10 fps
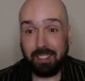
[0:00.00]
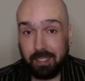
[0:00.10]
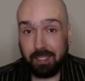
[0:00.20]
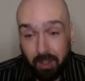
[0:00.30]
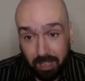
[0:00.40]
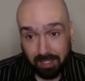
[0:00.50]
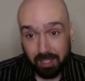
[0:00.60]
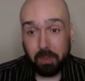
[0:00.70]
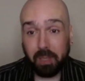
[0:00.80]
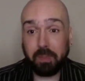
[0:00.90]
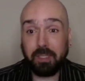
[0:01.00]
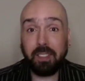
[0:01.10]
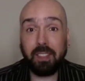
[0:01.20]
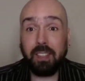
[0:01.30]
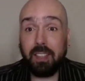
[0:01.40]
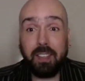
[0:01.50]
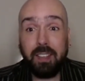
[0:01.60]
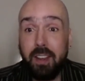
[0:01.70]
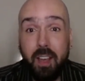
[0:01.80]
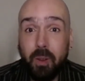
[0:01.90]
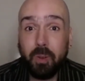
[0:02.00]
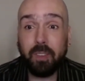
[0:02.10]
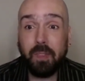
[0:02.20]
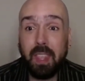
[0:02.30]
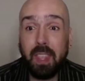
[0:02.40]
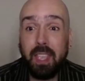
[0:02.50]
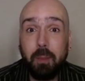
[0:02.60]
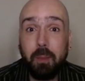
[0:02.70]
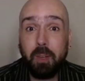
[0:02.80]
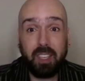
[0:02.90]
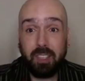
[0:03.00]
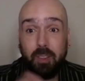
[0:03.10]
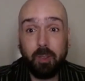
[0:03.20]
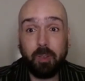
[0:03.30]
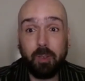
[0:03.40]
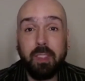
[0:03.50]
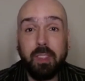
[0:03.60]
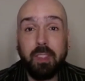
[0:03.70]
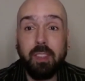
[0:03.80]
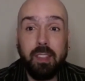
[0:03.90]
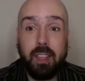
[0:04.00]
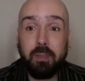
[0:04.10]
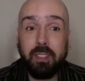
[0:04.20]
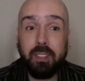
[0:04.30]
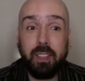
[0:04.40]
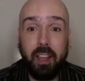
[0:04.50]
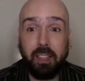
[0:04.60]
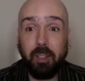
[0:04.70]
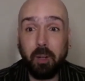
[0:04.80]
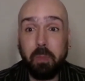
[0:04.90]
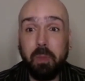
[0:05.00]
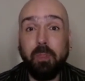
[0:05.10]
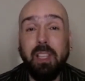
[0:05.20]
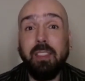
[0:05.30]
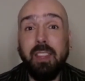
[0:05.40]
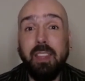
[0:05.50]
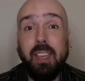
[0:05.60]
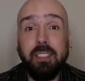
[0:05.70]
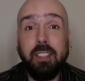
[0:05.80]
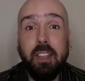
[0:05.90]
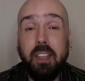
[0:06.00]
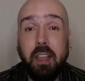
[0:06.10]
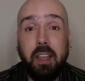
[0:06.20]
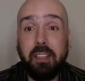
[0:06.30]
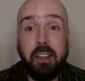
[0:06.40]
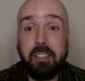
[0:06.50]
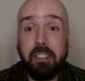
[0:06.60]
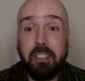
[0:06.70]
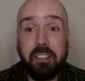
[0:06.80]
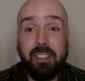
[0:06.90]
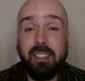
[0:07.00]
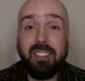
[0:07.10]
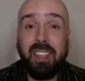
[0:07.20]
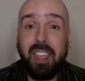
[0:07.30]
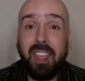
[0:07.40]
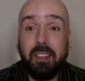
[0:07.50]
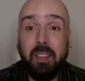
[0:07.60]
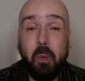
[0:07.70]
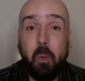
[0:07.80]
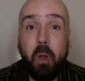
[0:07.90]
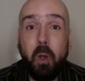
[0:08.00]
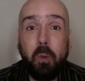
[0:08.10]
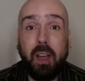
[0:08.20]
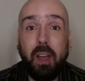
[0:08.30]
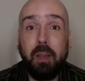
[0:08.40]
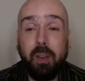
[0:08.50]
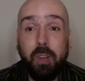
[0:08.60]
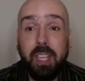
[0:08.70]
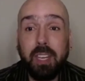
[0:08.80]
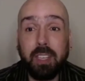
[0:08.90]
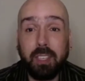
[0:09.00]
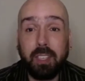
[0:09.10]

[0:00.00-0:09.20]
Seriously, people. No. And I'm not saying you. I'm saying there are a lot of people out there that I just can't understand what Bible they're reading.